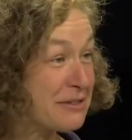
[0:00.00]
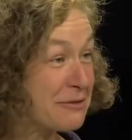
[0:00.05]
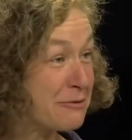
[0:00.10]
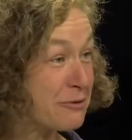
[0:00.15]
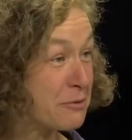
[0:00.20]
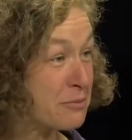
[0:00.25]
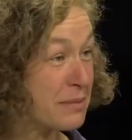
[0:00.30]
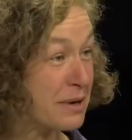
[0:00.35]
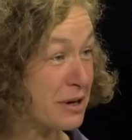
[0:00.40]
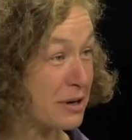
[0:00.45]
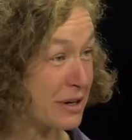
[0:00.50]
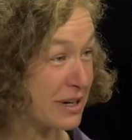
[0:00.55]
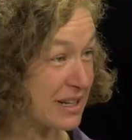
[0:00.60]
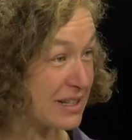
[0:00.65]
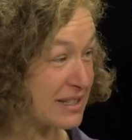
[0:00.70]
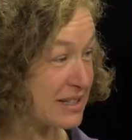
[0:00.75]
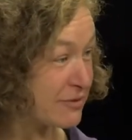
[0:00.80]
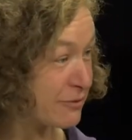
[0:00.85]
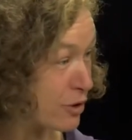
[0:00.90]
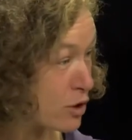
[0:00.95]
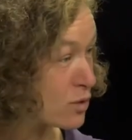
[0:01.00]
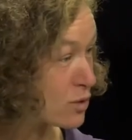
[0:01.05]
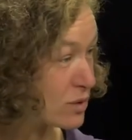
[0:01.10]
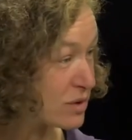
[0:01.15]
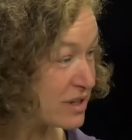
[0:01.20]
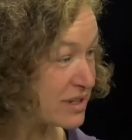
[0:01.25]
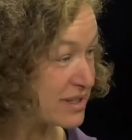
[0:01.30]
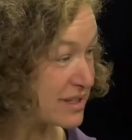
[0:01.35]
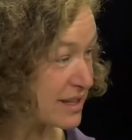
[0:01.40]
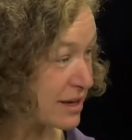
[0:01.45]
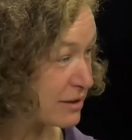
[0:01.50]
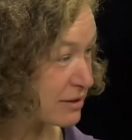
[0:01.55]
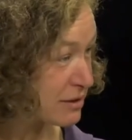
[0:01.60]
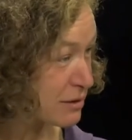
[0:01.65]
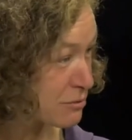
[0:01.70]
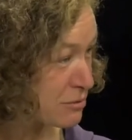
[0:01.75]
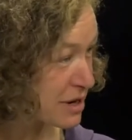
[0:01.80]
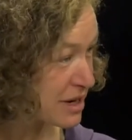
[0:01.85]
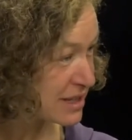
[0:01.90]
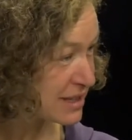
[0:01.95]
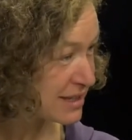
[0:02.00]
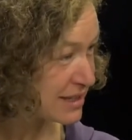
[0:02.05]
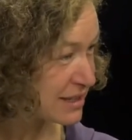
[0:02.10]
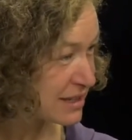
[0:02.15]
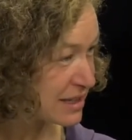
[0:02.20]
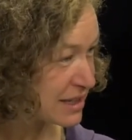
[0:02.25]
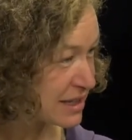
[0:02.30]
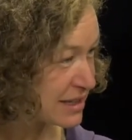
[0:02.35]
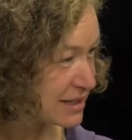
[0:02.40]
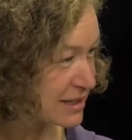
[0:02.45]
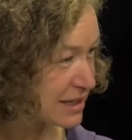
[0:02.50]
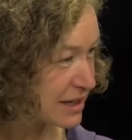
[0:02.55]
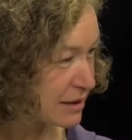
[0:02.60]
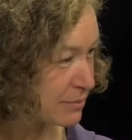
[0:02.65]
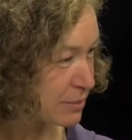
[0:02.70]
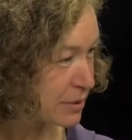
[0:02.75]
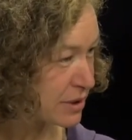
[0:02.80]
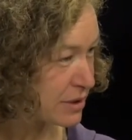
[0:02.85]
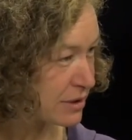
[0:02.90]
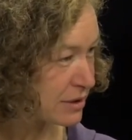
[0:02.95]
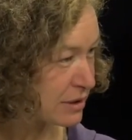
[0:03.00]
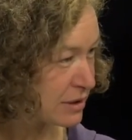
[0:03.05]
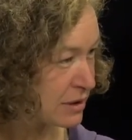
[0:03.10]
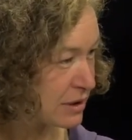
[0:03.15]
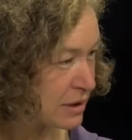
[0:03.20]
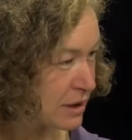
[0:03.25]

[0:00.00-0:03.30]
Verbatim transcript: of Americans vote. Is that the right statistic? Something like Bill? that.